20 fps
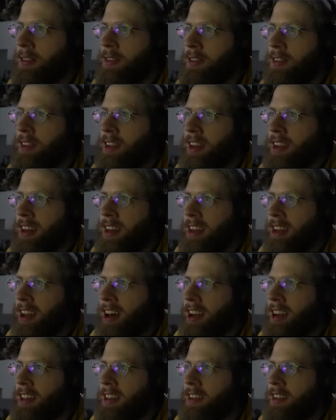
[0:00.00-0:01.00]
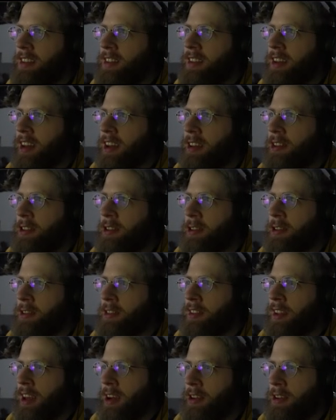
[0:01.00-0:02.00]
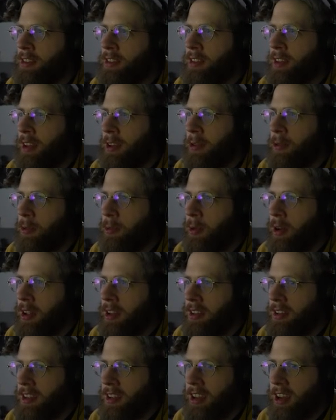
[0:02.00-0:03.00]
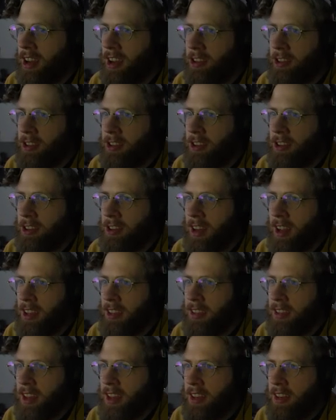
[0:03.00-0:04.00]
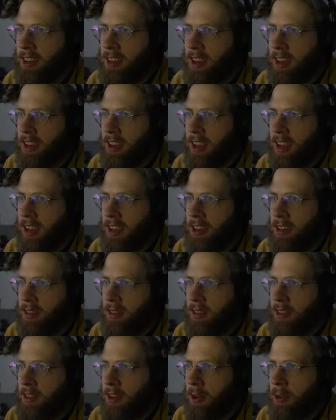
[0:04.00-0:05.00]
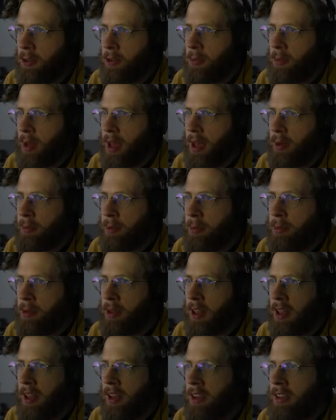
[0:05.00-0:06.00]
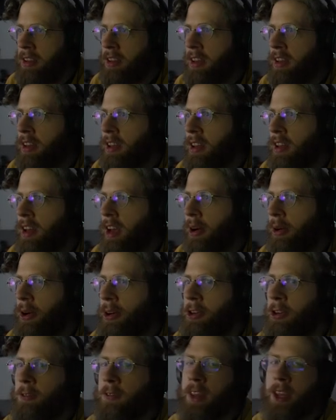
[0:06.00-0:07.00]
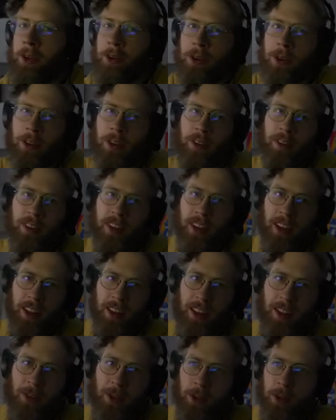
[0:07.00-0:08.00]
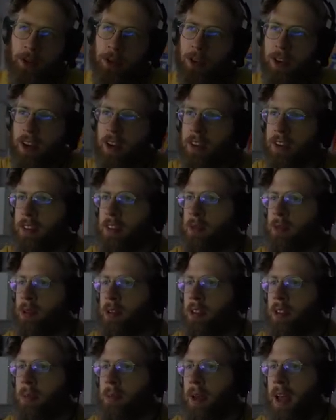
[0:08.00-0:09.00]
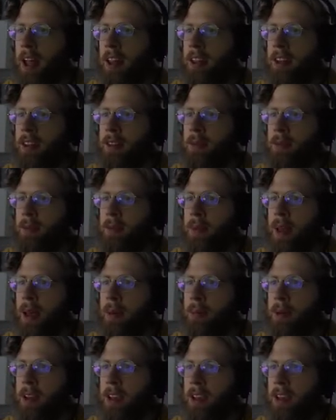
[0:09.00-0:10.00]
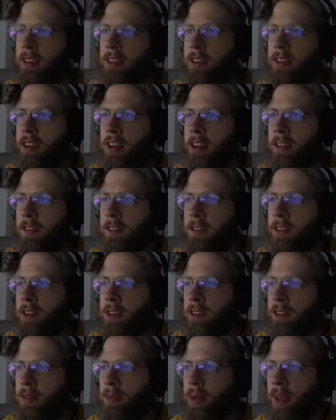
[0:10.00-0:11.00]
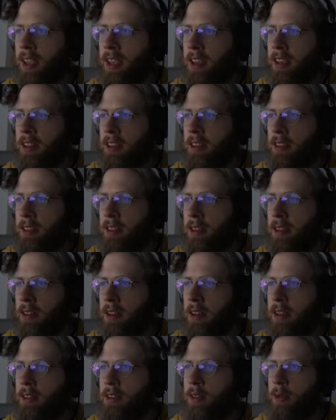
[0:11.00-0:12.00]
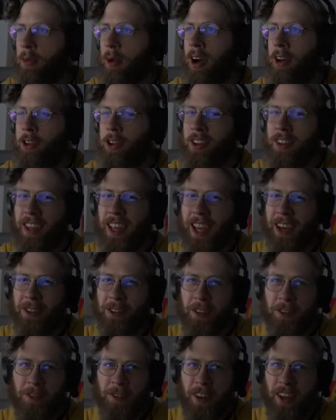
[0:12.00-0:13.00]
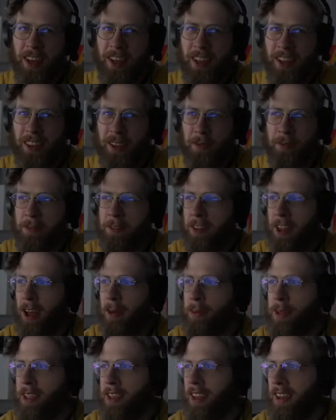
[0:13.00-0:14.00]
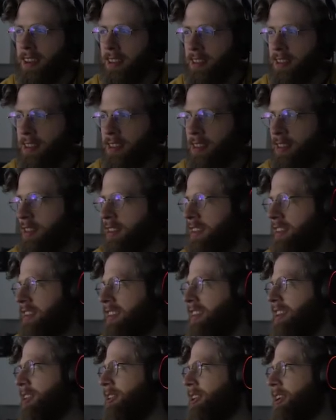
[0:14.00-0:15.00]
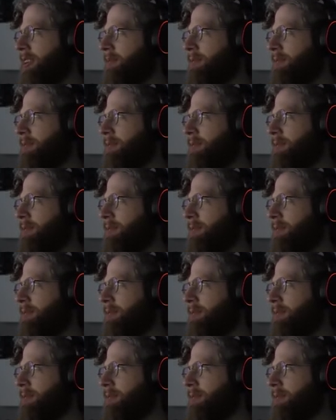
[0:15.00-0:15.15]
of see in a lot of these textures how it's all one color and then a kind of a tone map applied. I wonder if they were using clever tricks with the palette mapping and stuff to just make it squash it down to fit it on them floppy disks. You know what I